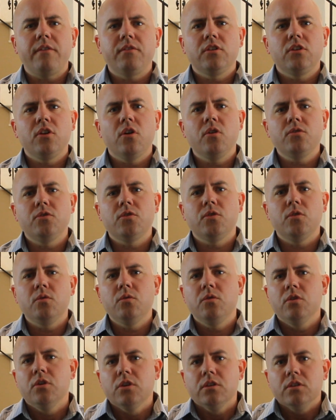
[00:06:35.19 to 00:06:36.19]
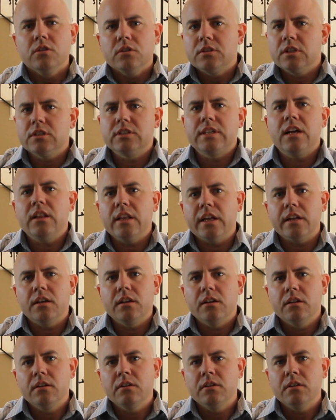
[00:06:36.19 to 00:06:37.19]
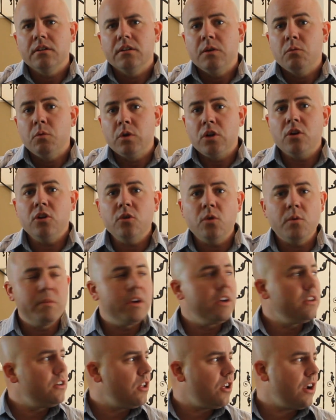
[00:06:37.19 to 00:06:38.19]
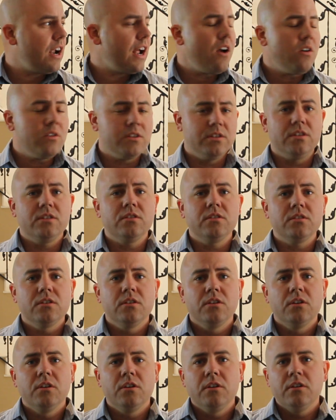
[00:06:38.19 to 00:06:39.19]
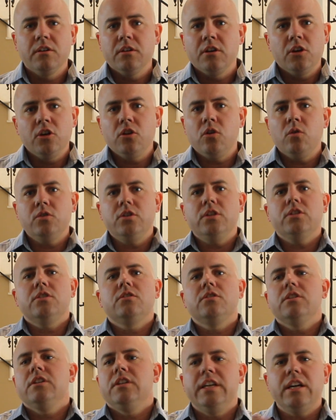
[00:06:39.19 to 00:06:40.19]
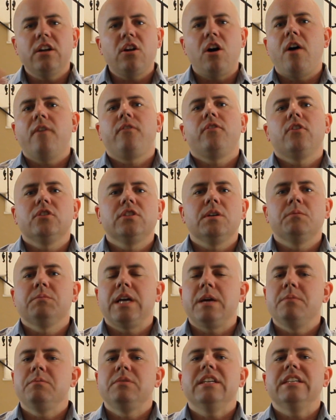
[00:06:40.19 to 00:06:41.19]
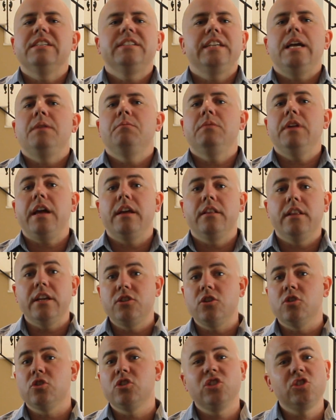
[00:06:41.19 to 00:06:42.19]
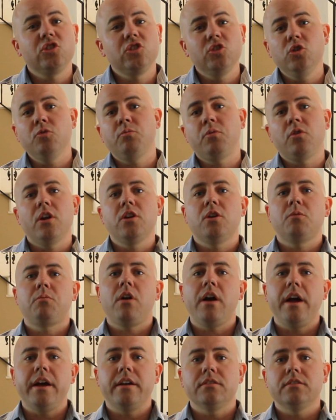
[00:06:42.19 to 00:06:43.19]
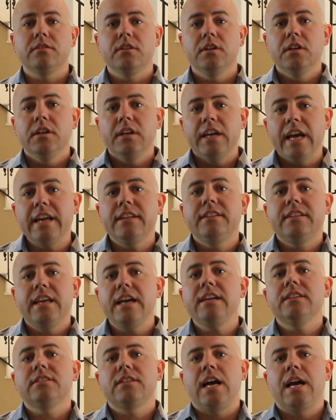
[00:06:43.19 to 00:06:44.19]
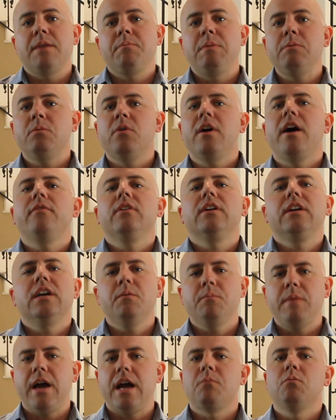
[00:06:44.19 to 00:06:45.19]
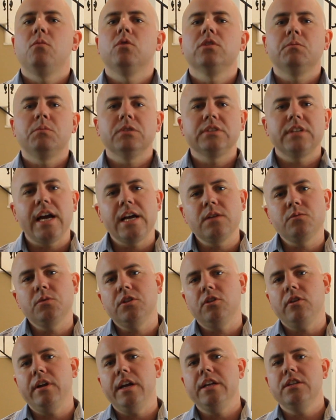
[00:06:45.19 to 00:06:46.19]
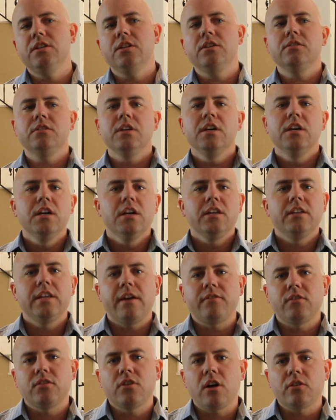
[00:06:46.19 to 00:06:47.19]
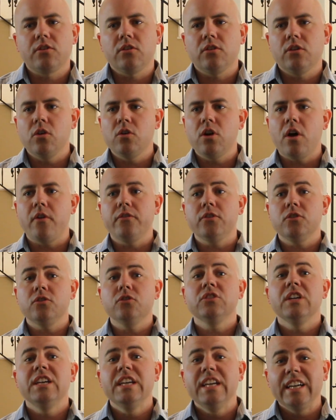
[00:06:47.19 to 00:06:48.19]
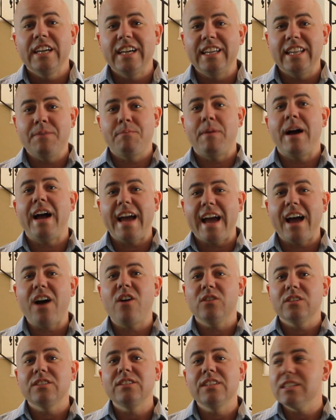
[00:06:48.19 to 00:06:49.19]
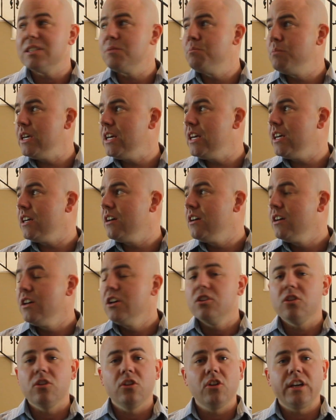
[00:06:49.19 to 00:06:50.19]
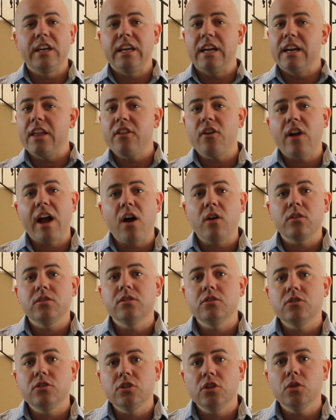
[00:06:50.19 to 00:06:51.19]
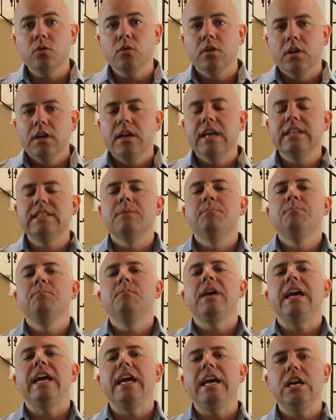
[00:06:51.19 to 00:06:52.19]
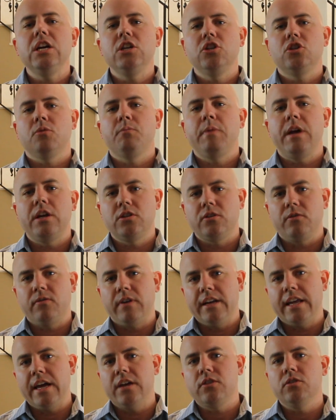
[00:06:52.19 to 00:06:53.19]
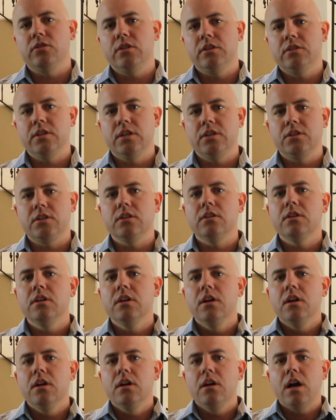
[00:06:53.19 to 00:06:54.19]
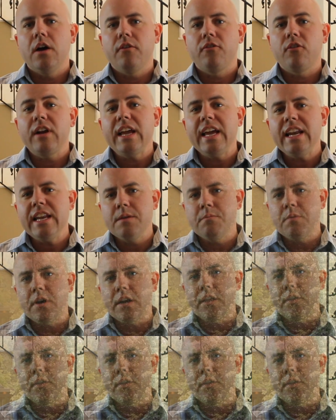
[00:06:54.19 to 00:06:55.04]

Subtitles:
to go through to sell it. When you're doing $1 million houses, you don't just get offers sometimes the same day unless you're super underpriced. It takes time. People have to come back multiple times with their agents. They have to talk to loan officers. Can they buy a house this big? They're looking at other houses too. It's a major, major financial decision for anybody.